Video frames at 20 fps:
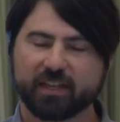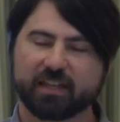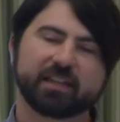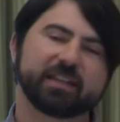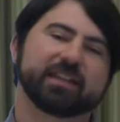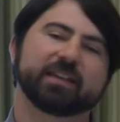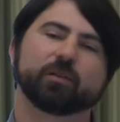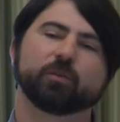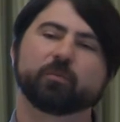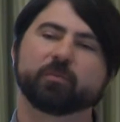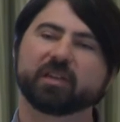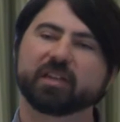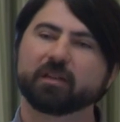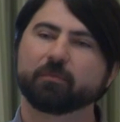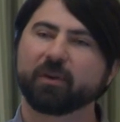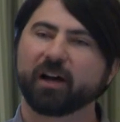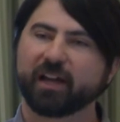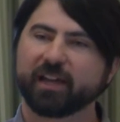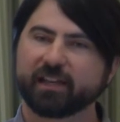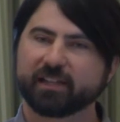an ELB
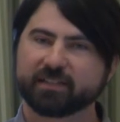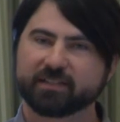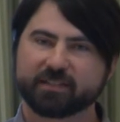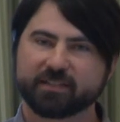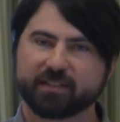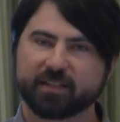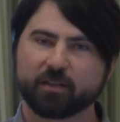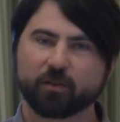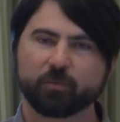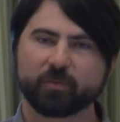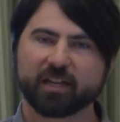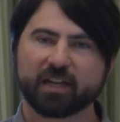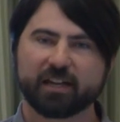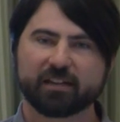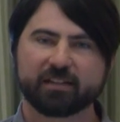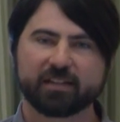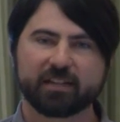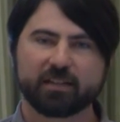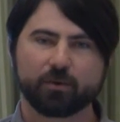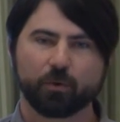by its ELB
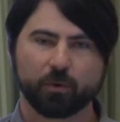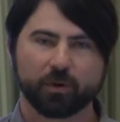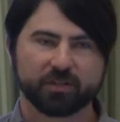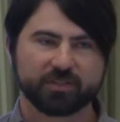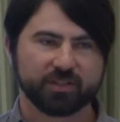ID or